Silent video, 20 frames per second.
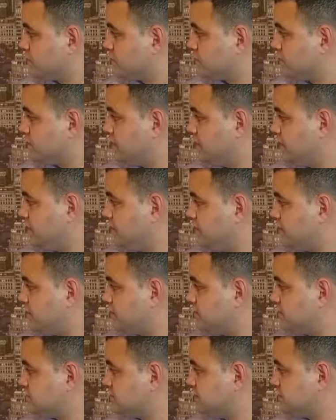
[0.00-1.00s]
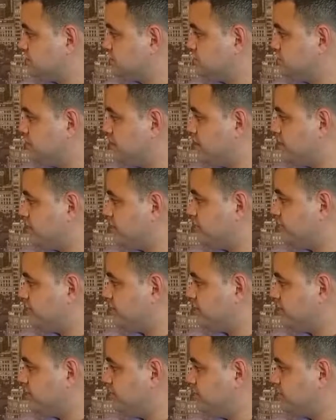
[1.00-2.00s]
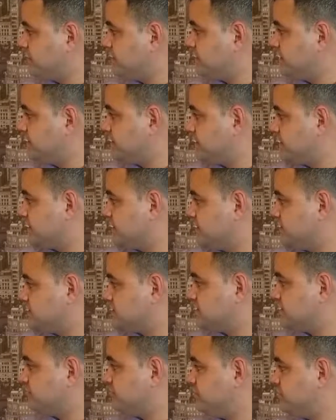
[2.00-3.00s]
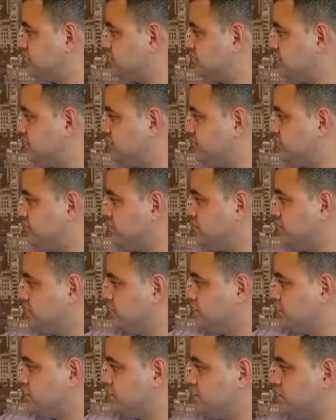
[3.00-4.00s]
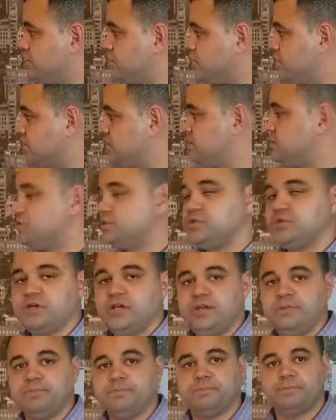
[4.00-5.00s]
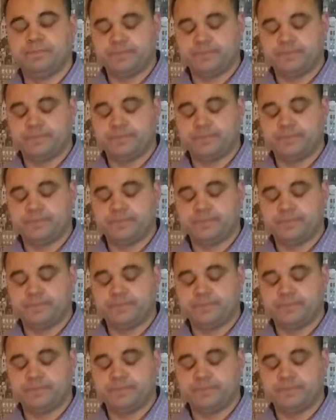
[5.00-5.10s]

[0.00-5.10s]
Okay, I don't want to sound too airy fairy, but I like that kind of stuff myself. What's your dream?